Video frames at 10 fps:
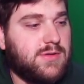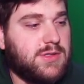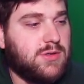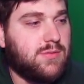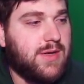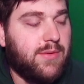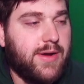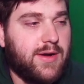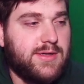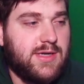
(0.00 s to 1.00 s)
Doom. Now,
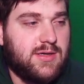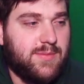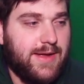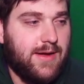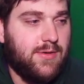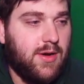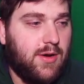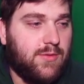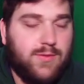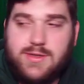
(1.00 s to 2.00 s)
we already talked about how
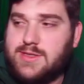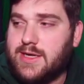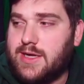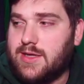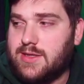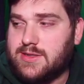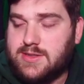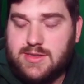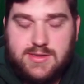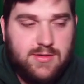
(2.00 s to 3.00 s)
ridiculous
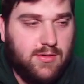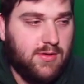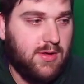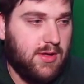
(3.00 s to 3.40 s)
this whole